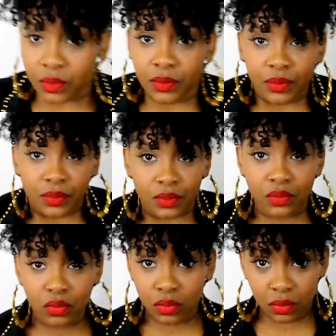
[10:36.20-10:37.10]

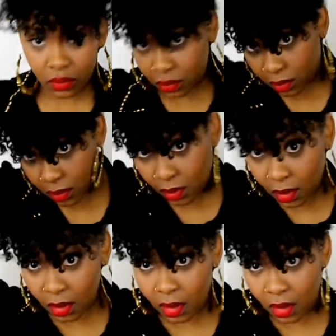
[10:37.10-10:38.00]

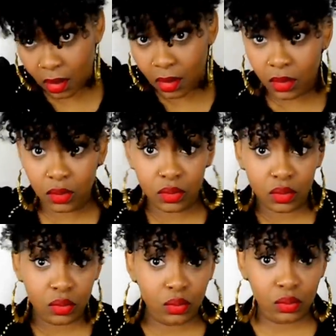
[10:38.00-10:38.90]

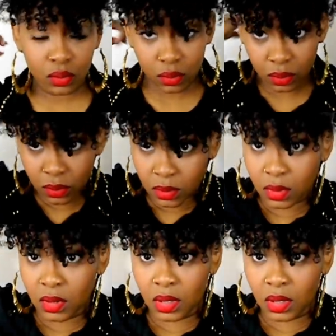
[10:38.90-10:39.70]
(no one is talking)